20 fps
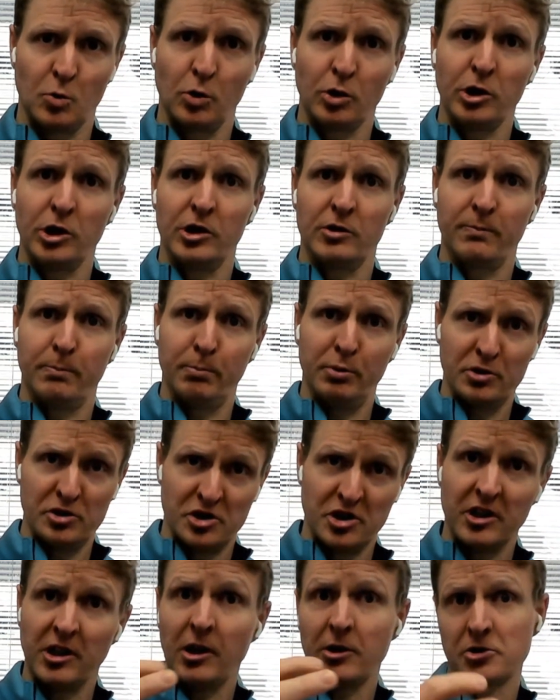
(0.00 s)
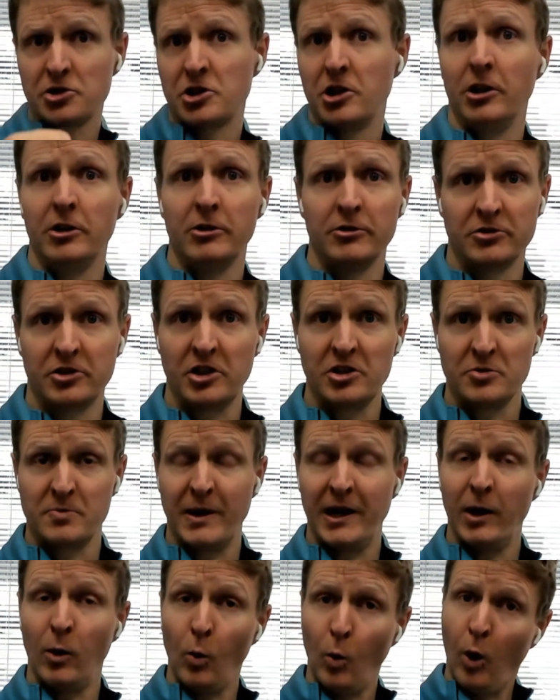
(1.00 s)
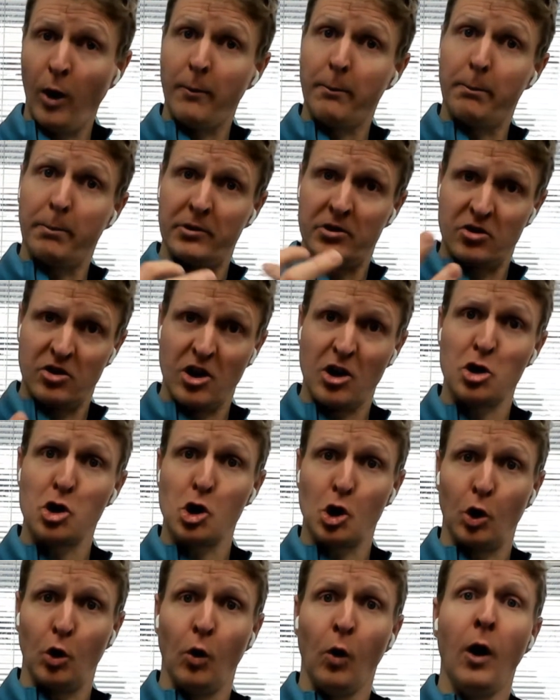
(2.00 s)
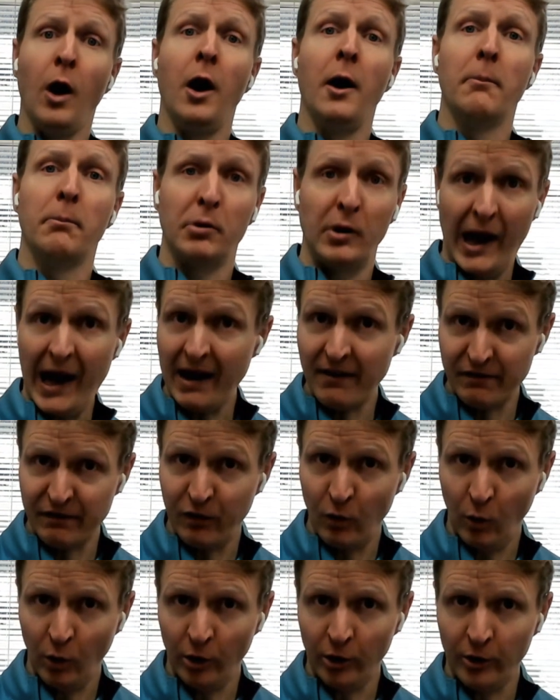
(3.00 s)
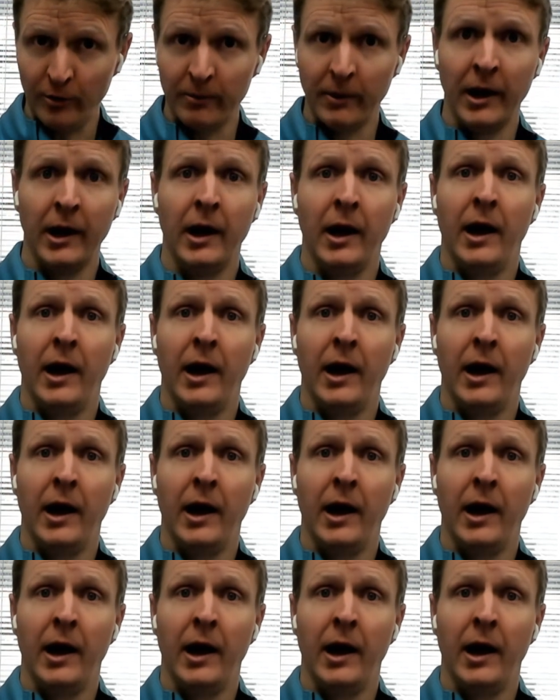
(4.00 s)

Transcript: We're going to present ourselves as being one potential platform,